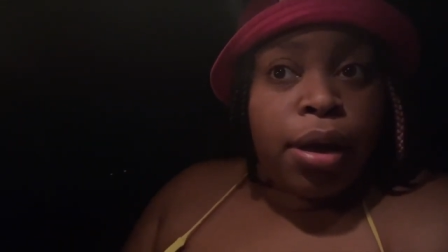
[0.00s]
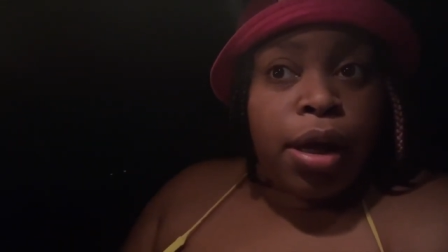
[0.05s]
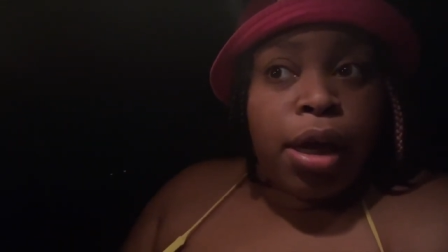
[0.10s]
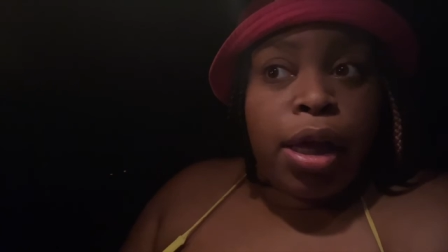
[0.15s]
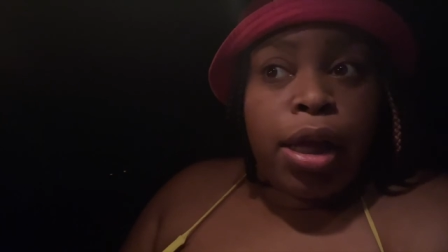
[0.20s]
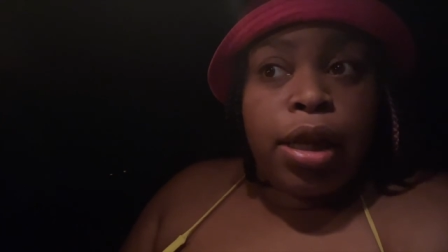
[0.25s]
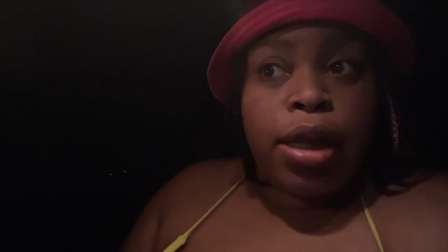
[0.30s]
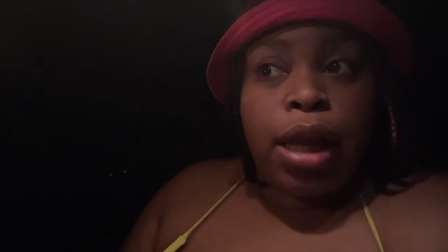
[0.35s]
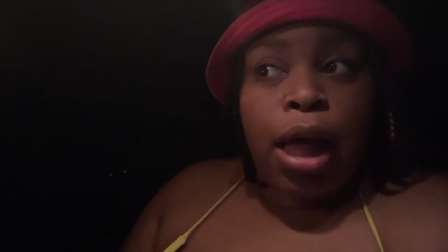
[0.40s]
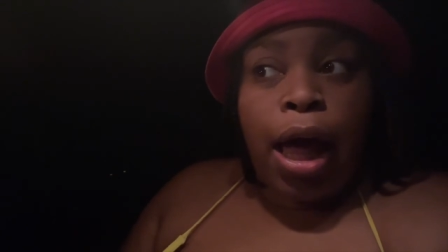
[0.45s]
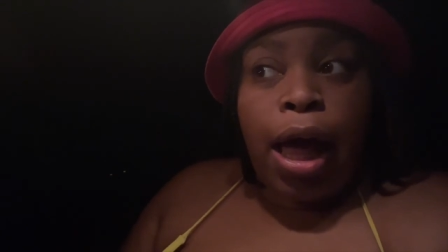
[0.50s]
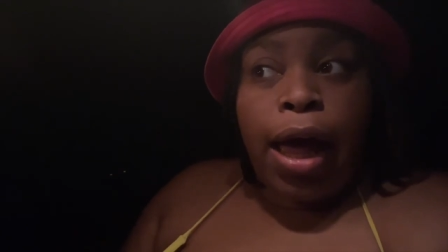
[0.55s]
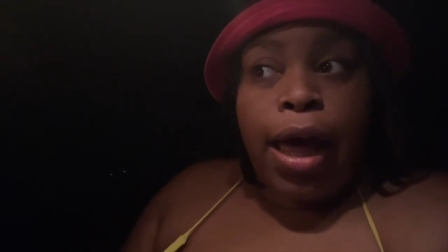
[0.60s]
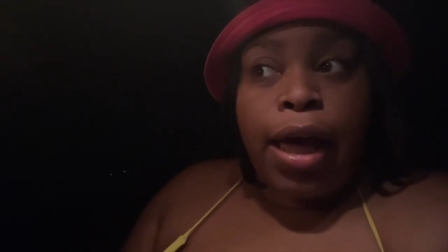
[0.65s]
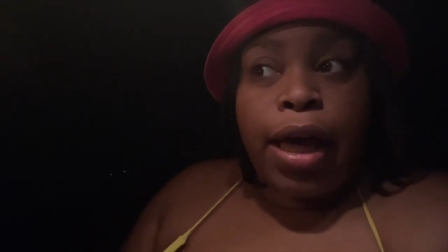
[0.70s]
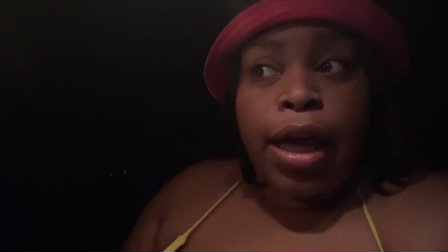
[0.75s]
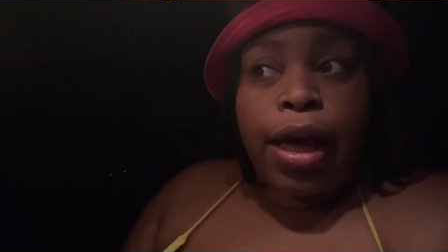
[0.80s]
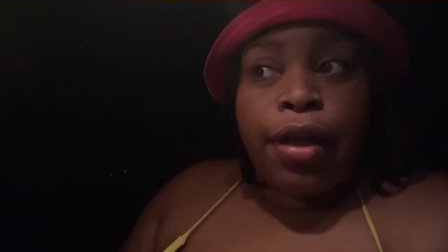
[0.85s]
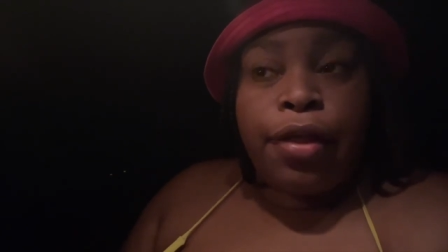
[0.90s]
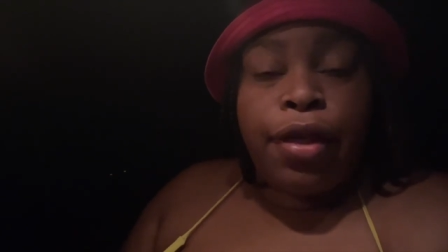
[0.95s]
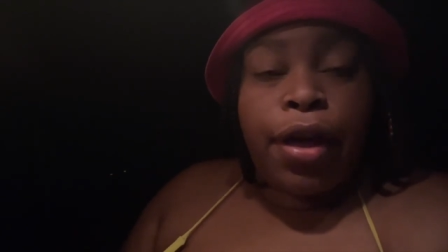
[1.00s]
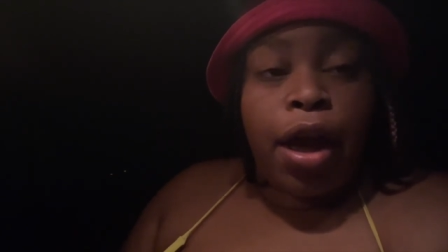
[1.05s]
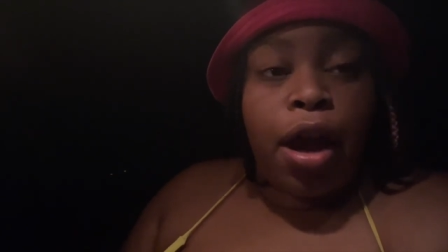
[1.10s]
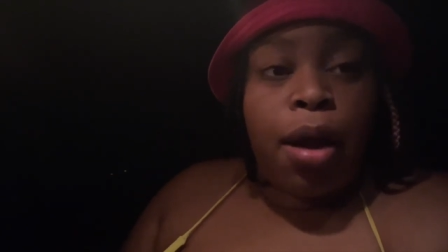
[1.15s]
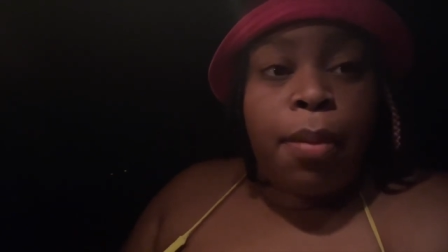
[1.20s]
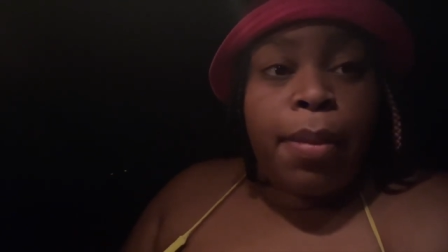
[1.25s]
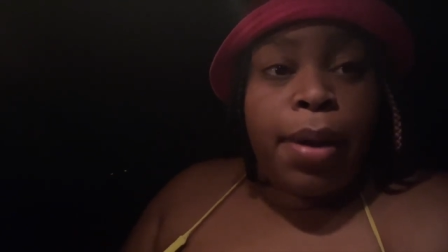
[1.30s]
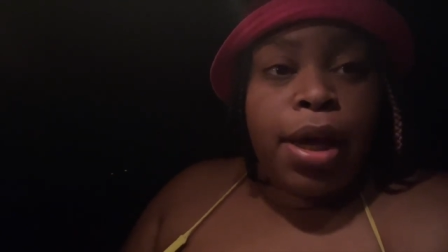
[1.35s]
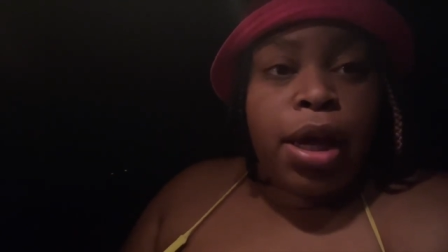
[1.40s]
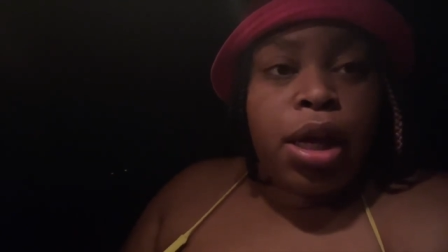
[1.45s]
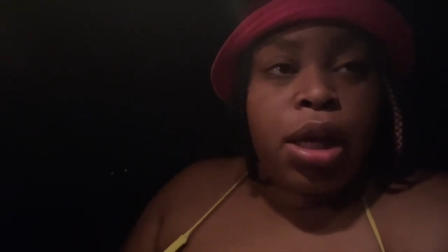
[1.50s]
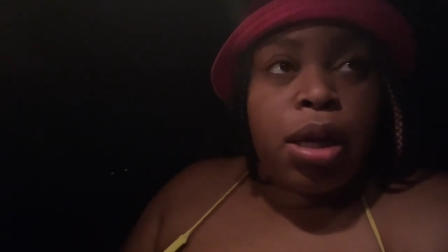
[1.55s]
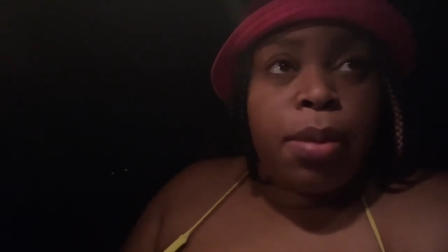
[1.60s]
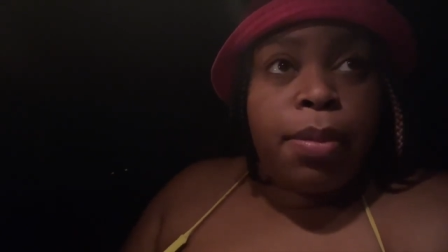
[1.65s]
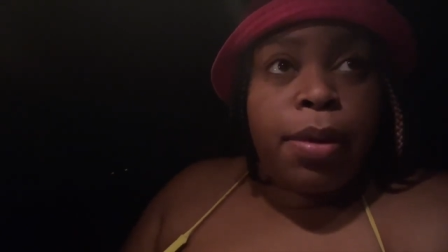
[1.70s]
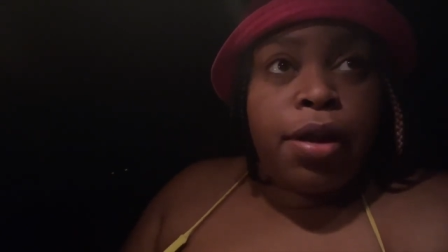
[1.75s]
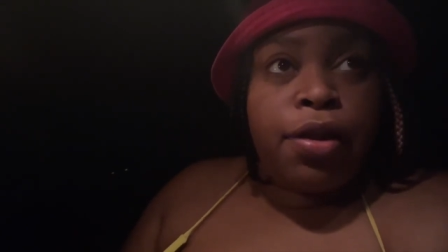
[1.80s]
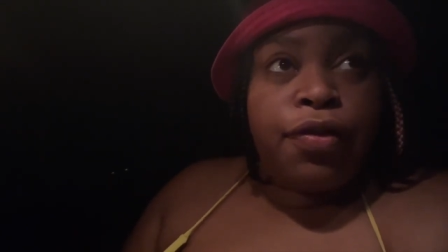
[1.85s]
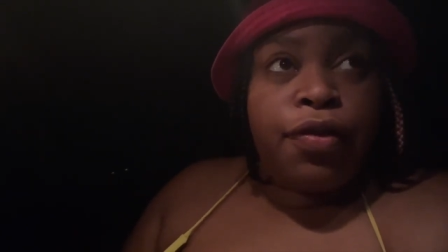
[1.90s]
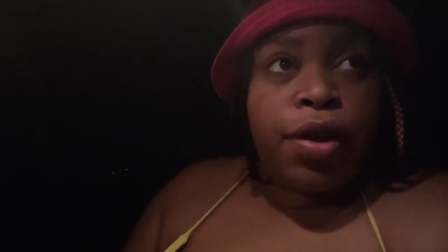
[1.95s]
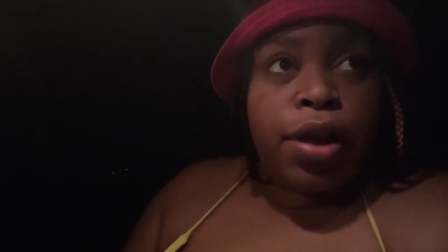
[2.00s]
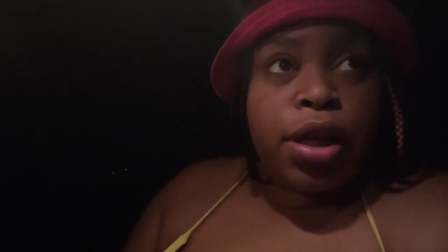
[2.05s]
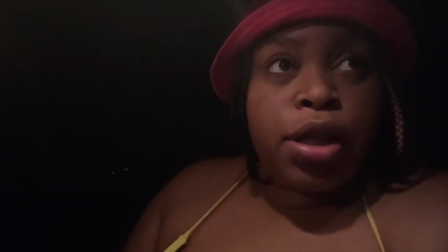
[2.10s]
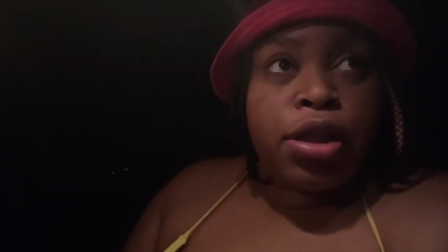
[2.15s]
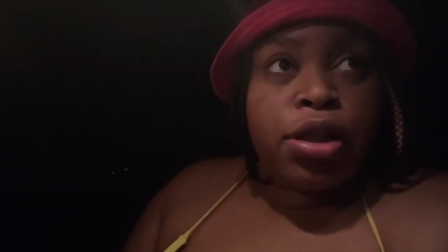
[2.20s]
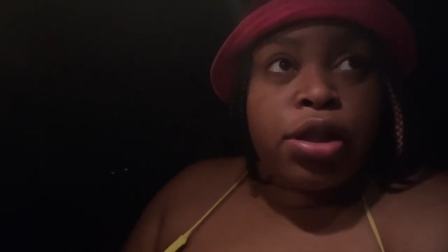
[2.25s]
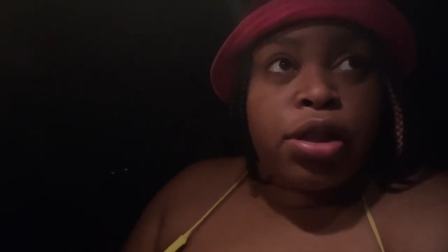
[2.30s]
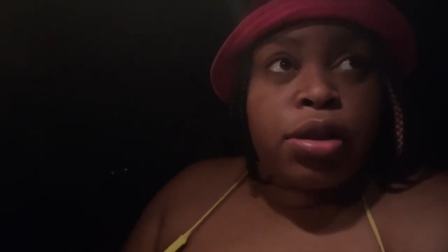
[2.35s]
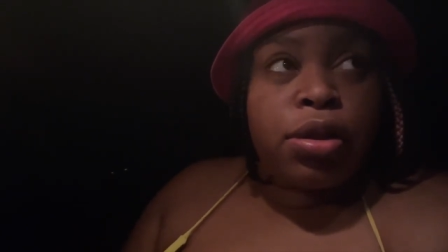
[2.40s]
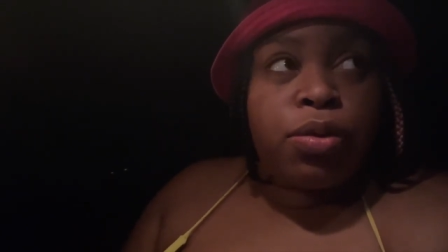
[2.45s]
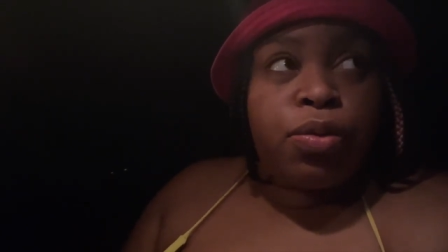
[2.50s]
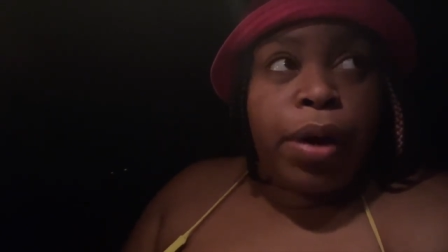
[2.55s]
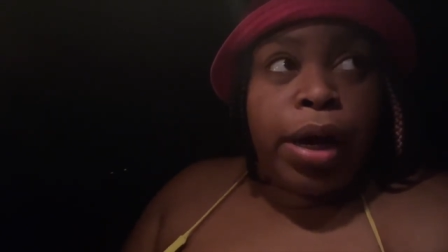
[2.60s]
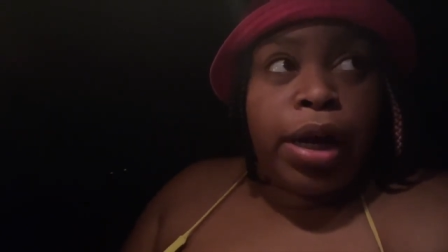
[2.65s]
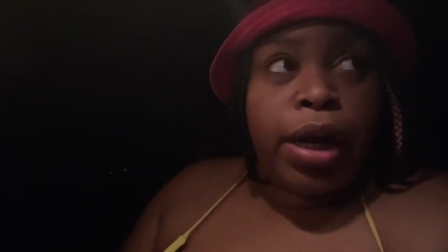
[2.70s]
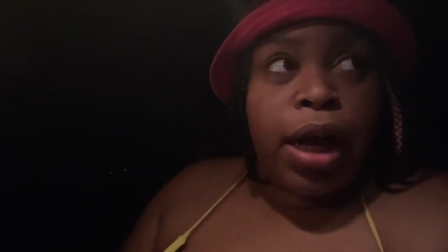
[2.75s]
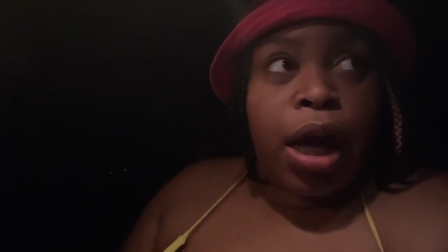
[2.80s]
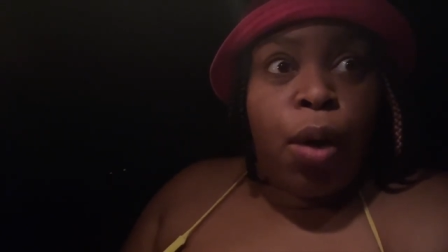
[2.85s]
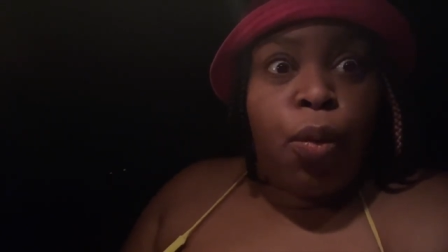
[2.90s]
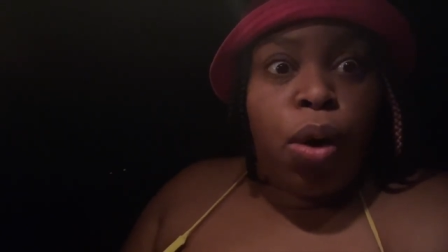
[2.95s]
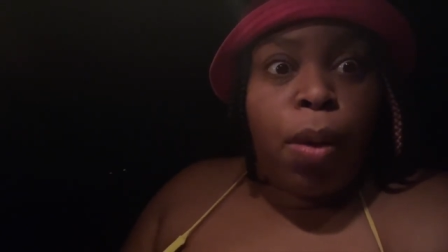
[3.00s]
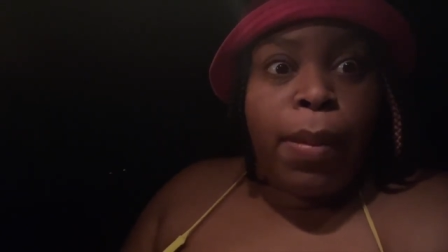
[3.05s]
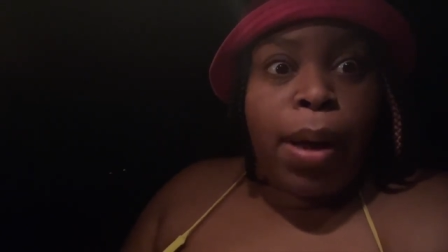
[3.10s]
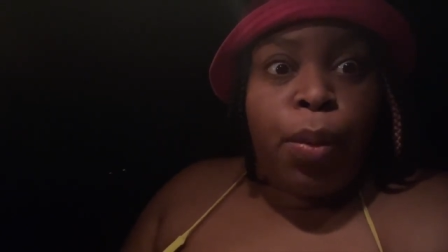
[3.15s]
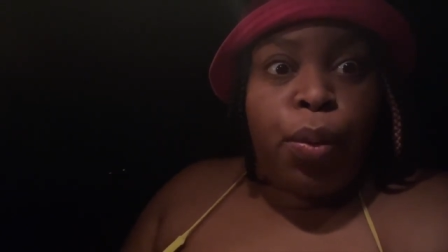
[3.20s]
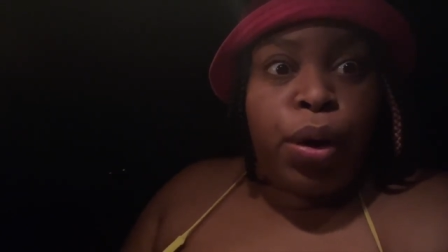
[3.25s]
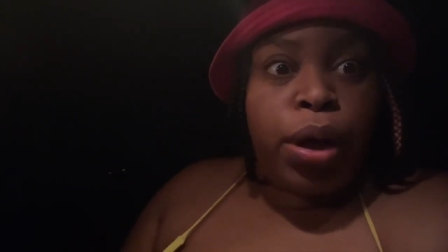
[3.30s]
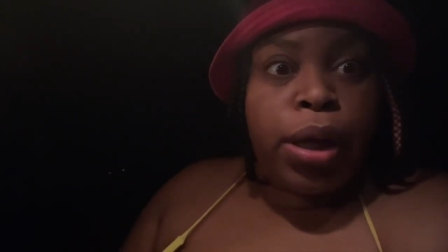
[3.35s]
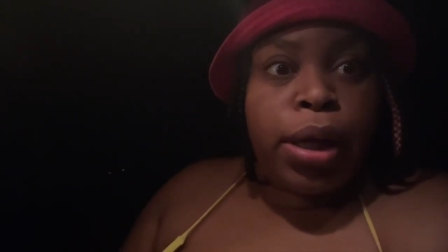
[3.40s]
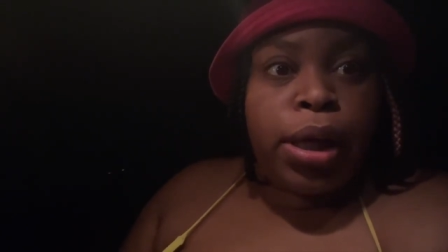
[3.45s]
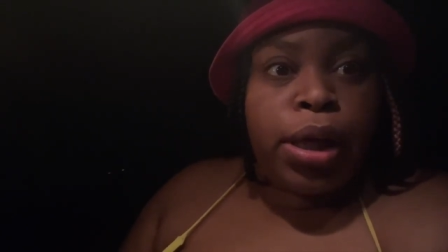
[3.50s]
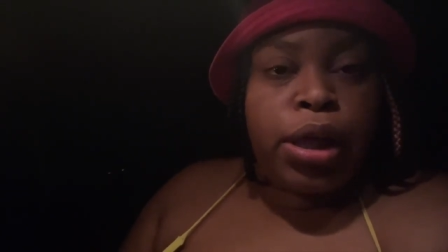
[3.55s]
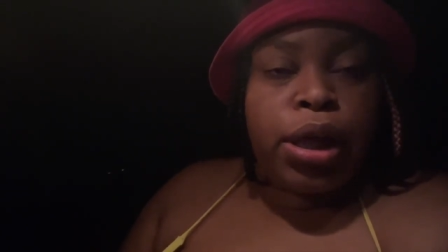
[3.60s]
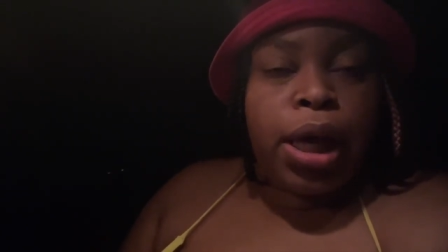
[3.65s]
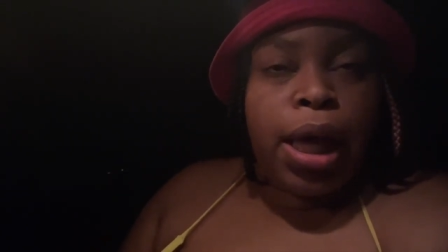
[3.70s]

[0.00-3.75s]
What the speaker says: Like, they are making the motherfuckers right now, one by one.